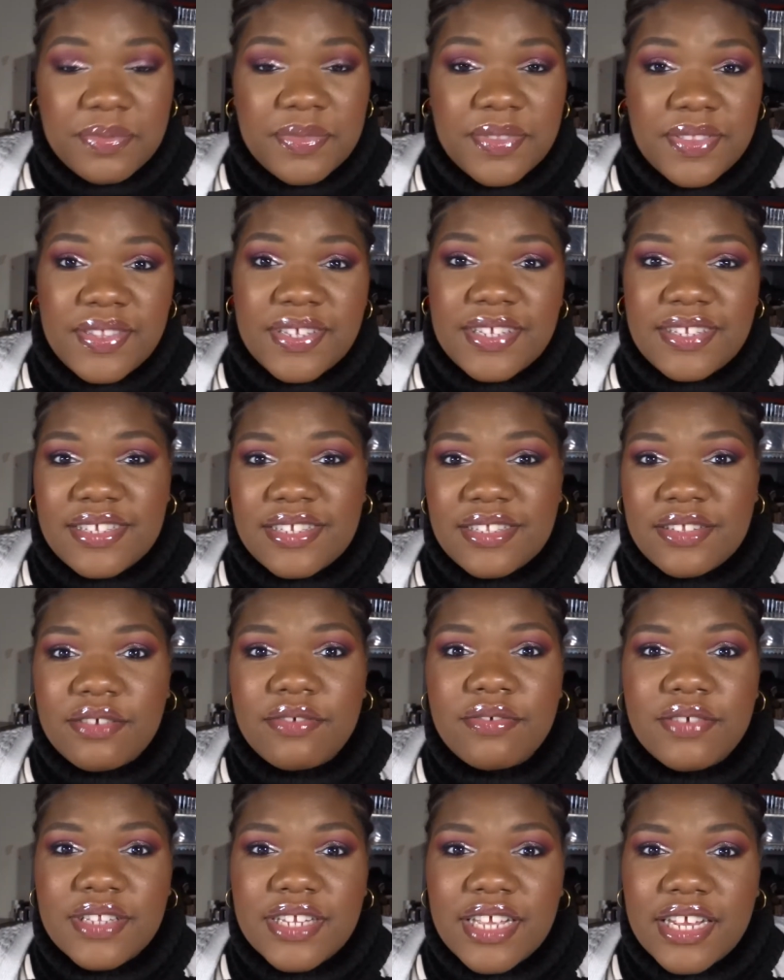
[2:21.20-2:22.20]
this is the
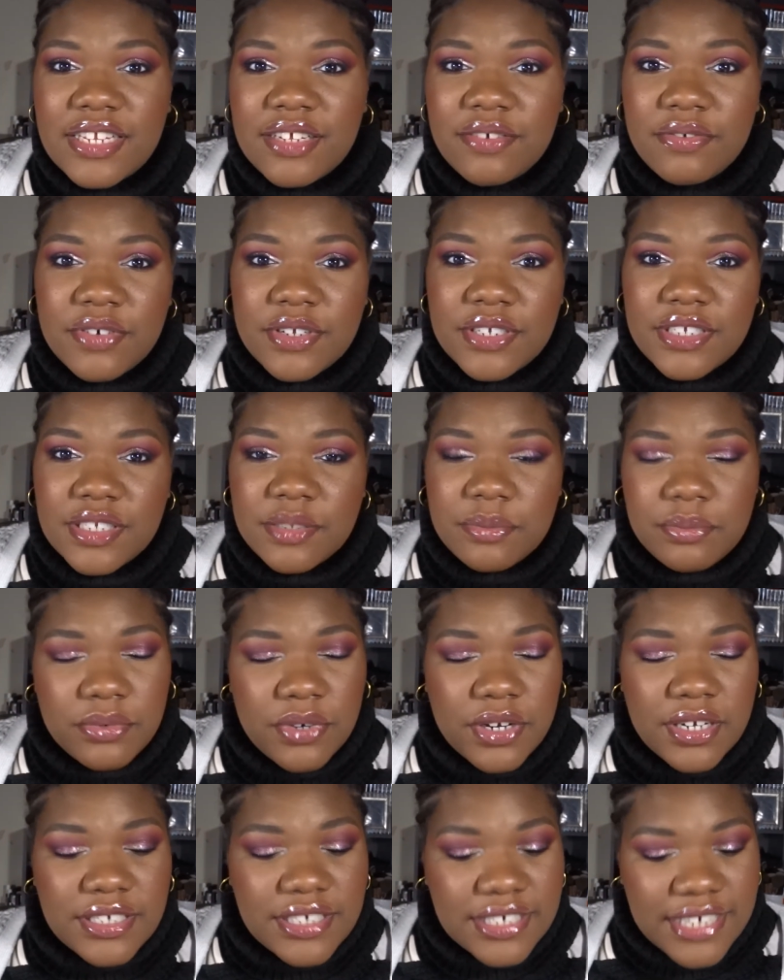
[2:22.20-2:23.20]
finale for this
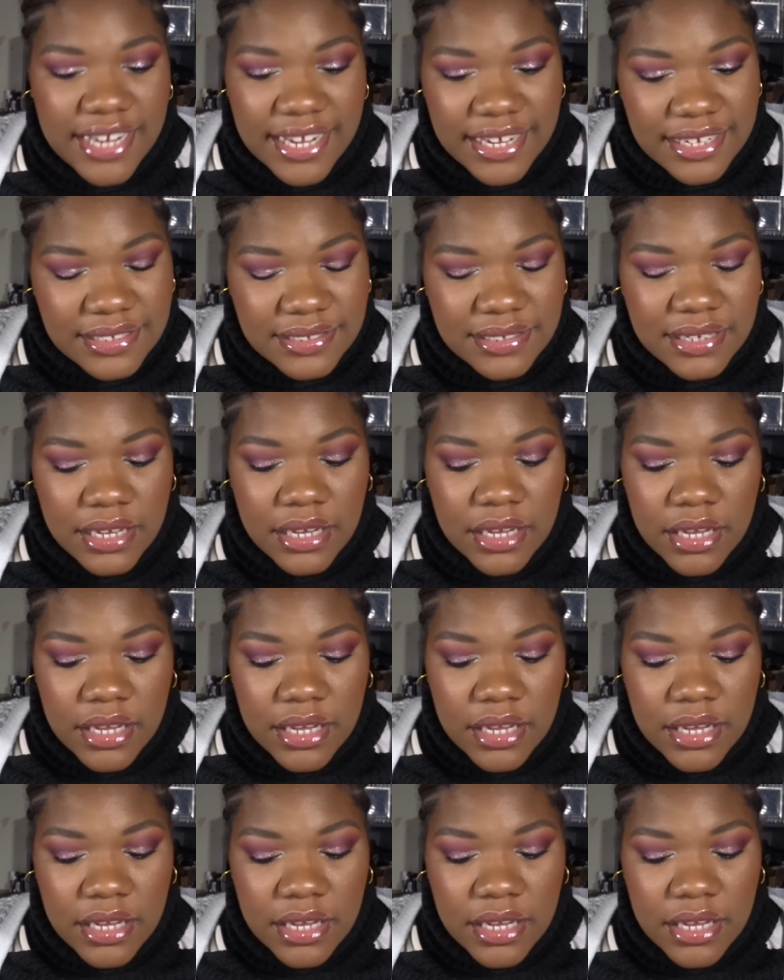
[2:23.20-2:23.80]
project